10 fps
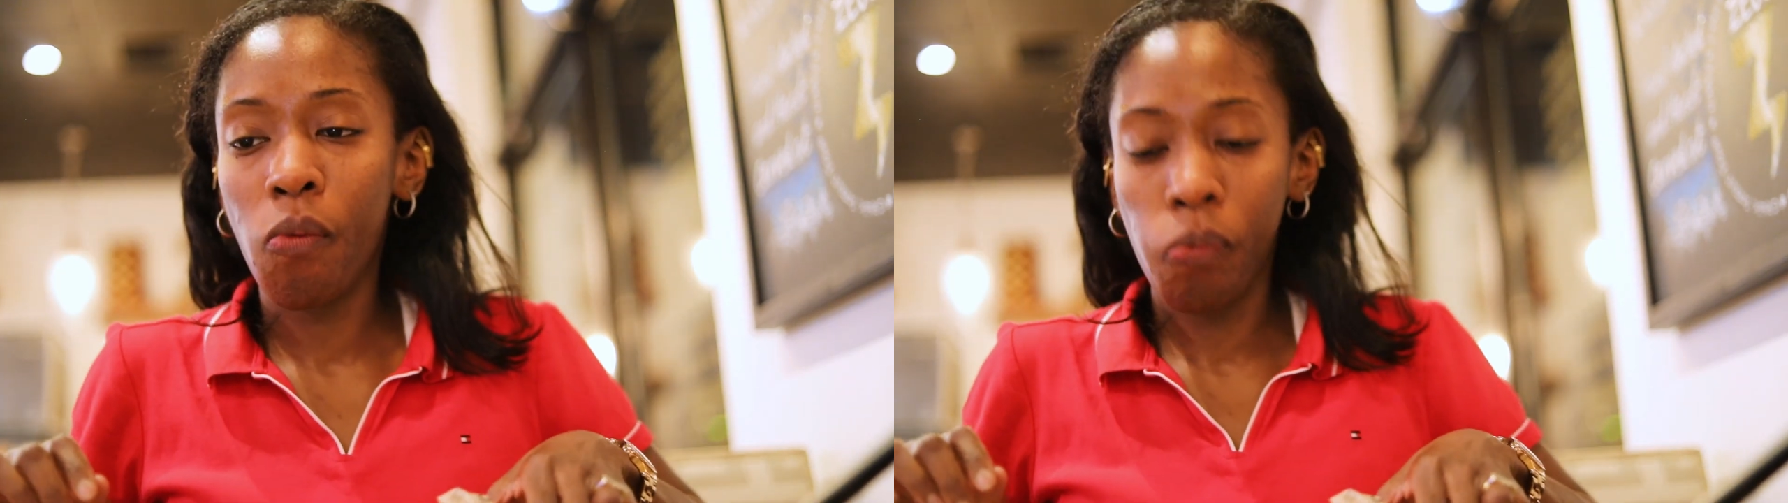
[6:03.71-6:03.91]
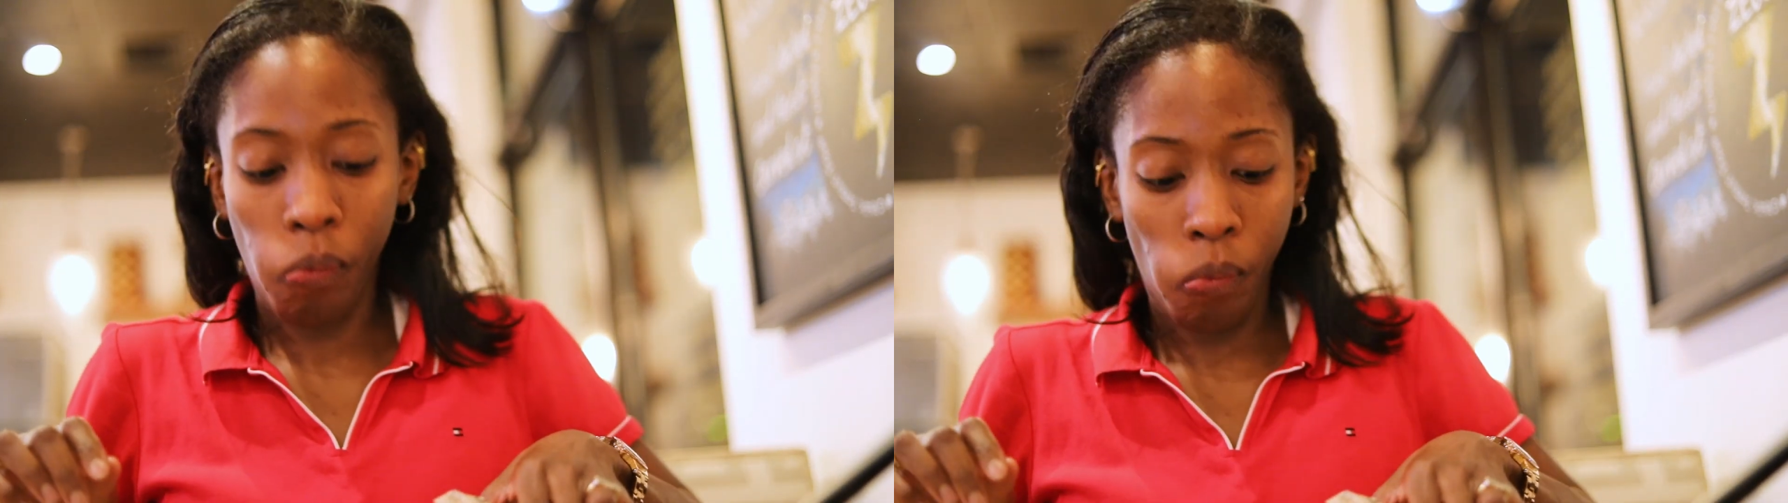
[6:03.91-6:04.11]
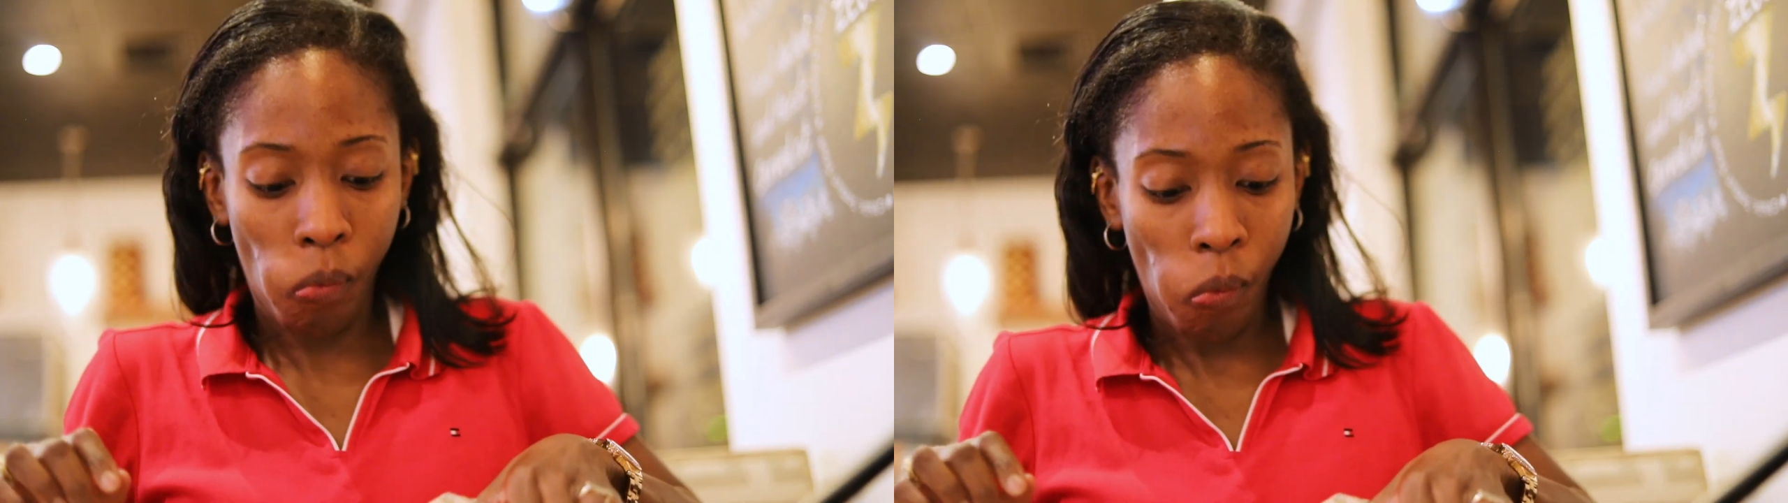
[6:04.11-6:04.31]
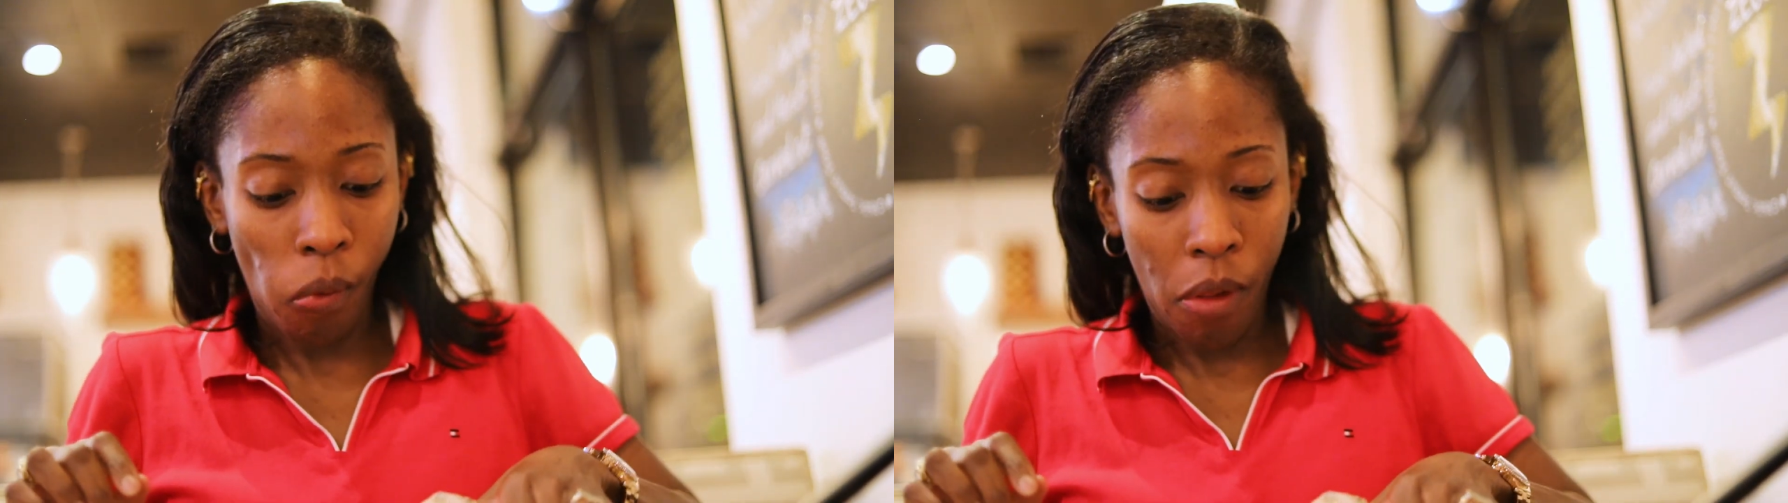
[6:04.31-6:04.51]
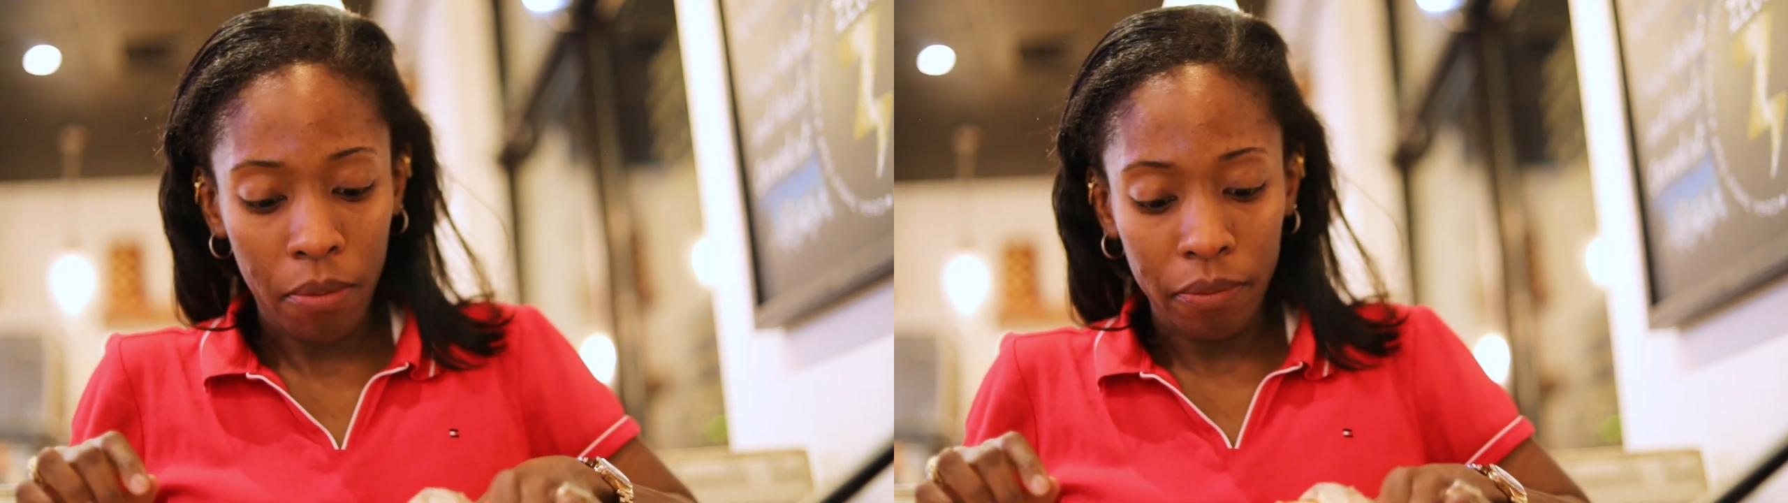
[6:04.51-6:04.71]
and enjoyed the
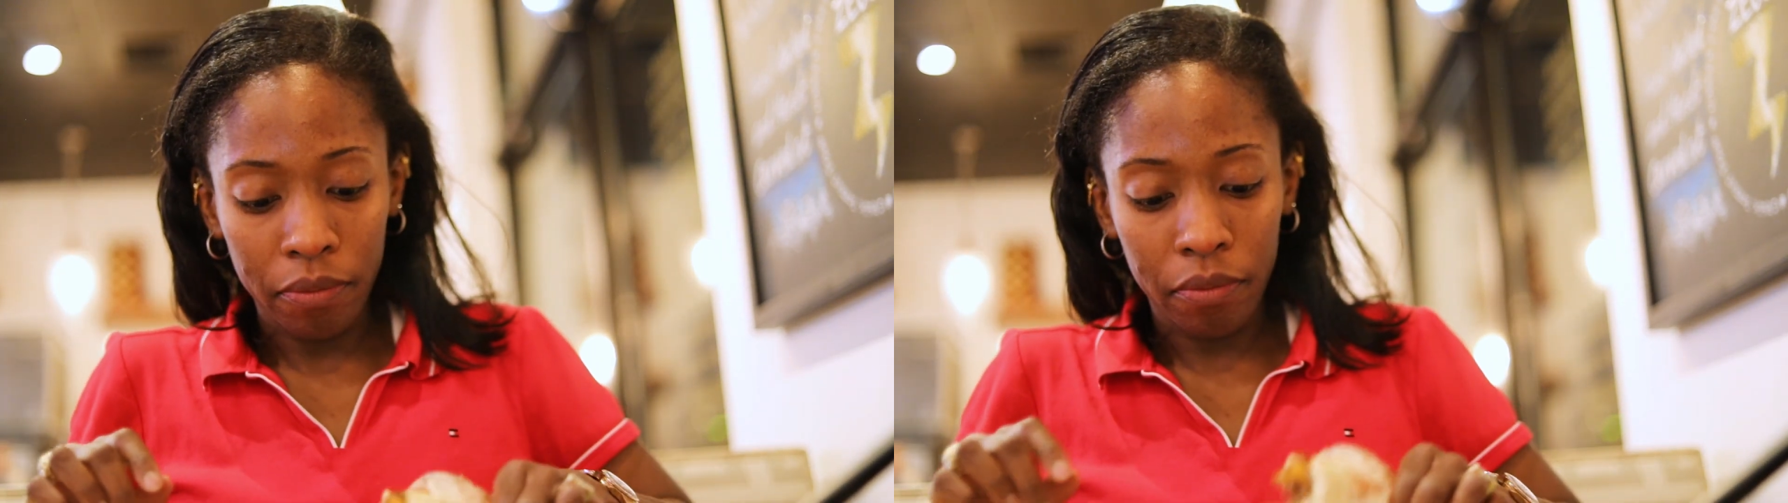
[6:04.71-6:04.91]
rest of the